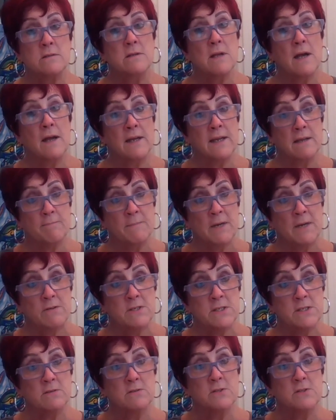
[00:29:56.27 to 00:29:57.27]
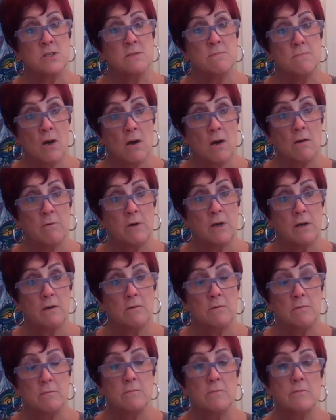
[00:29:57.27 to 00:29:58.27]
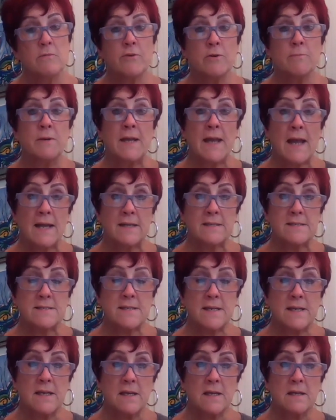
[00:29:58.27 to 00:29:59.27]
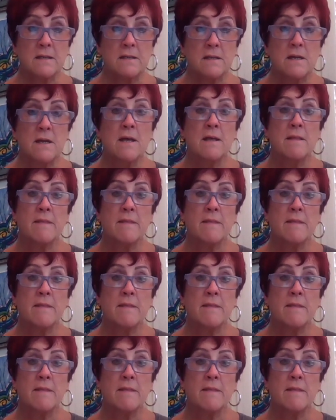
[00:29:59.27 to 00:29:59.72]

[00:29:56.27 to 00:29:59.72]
I get my results tomorrow from a CAT scan